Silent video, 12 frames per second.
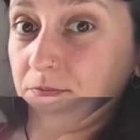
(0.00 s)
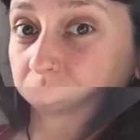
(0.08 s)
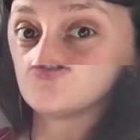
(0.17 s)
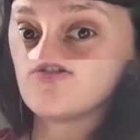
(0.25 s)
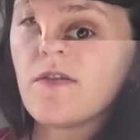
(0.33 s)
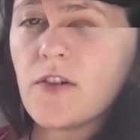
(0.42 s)

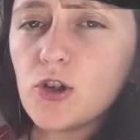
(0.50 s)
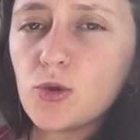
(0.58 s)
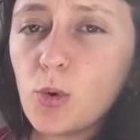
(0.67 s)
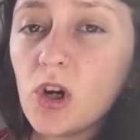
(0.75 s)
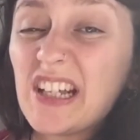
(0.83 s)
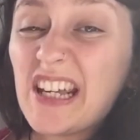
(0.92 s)
So the
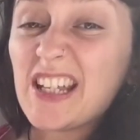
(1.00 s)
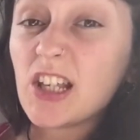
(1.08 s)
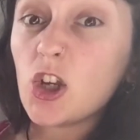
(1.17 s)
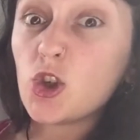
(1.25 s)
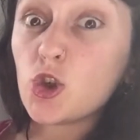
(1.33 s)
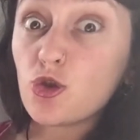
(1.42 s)
first word is
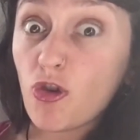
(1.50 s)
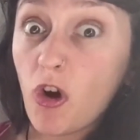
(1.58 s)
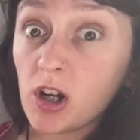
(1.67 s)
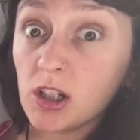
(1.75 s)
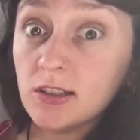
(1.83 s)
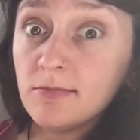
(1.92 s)

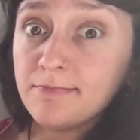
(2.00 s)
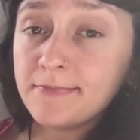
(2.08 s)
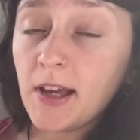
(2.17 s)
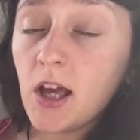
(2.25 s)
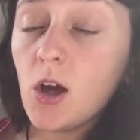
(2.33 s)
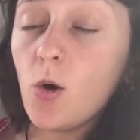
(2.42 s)
struggle,
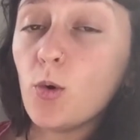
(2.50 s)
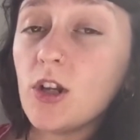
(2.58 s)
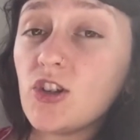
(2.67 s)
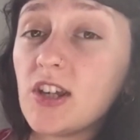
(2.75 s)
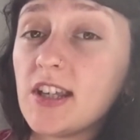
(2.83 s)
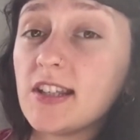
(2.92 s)

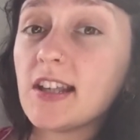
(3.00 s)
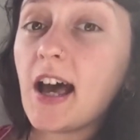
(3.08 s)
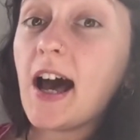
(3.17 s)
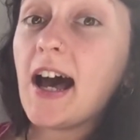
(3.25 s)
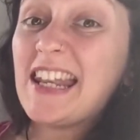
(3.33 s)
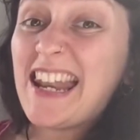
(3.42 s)
which is
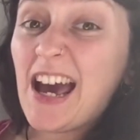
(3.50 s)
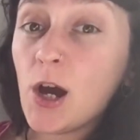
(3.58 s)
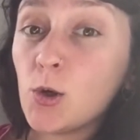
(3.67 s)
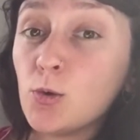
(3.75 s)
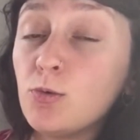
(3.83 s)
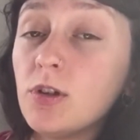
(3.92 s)
a
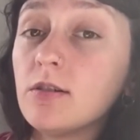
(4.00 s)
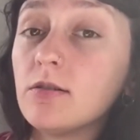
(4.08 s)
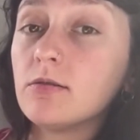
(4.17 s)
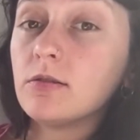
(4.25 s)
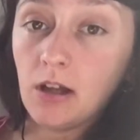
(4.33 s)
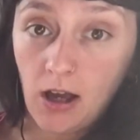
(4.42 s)
noun,
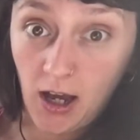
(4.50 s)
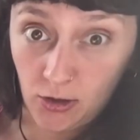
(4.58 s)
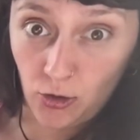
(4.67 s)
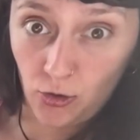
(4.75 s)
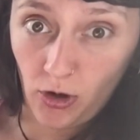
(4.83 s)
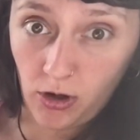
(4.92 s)
a
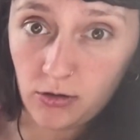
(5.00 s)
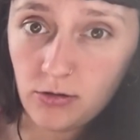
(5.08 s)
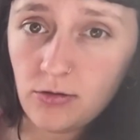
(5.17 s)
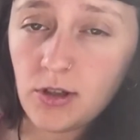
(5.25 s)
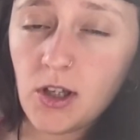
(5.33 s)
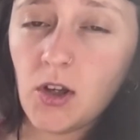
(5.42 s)

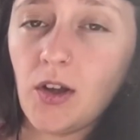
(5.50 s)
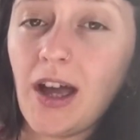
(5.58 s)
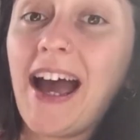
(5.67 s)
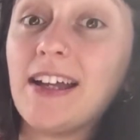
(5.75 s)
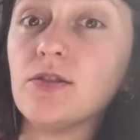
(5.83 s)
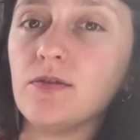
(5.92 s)
struggle,
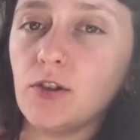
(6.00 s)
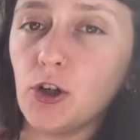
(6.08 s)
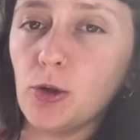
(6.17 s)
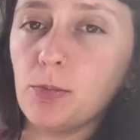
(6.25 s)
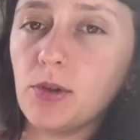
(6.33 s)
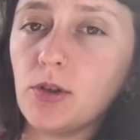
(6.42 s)
and a
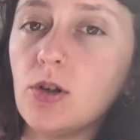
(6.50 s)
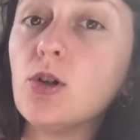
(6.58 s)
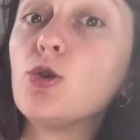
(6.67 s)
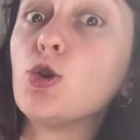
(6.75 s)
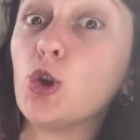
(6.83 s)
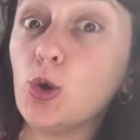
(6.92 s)
verb,
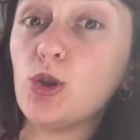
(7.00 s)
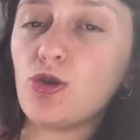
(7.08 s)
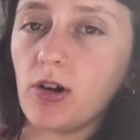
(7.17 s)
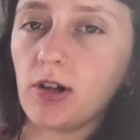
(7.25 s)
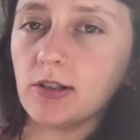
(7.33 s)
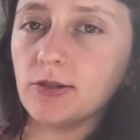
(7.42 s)
to
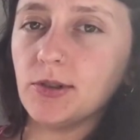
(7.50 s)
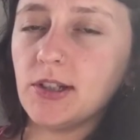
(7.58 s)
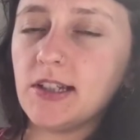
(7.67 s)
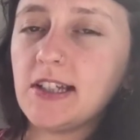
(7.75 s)
struggle.